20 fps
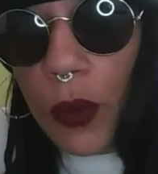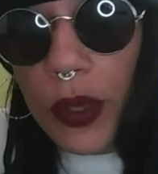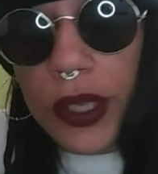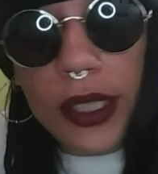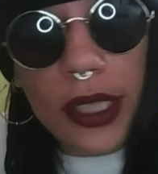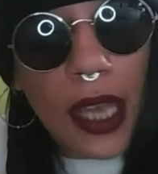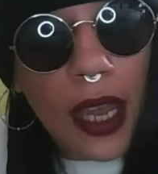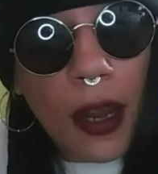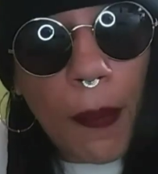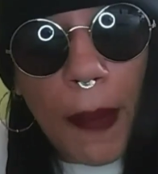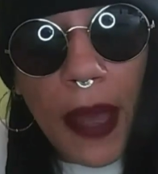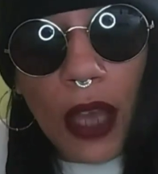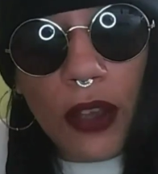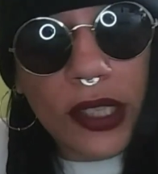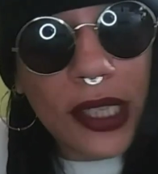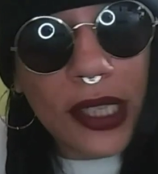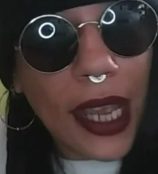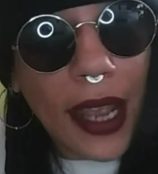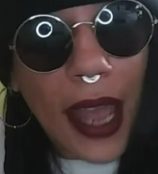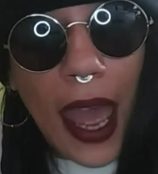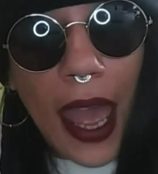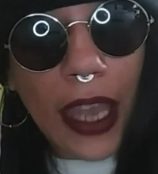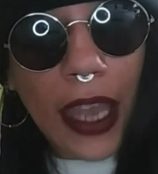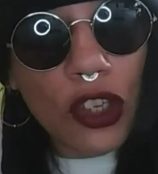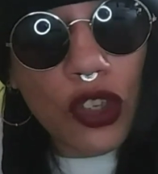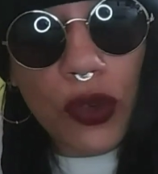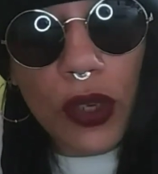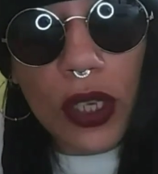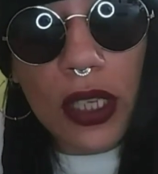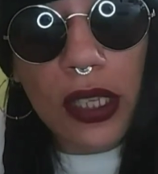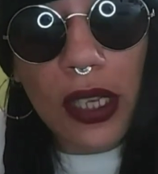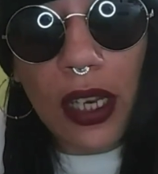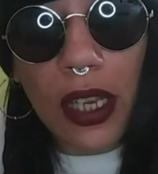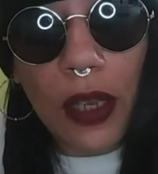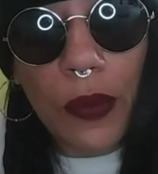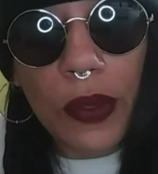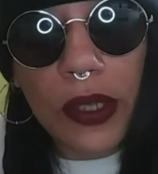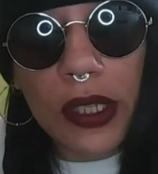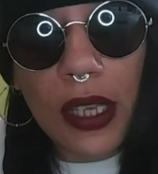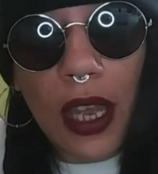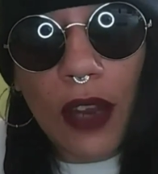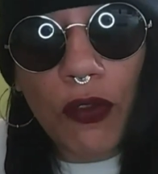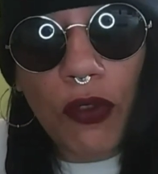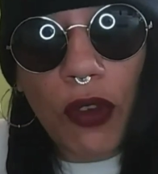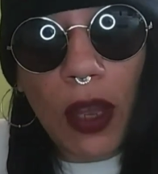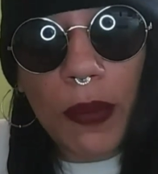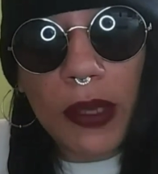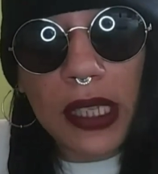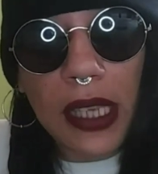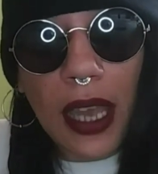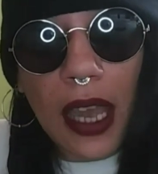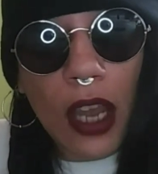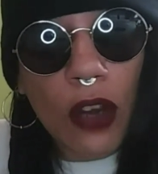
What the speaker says: was said about psychiatrists, and Reb is like,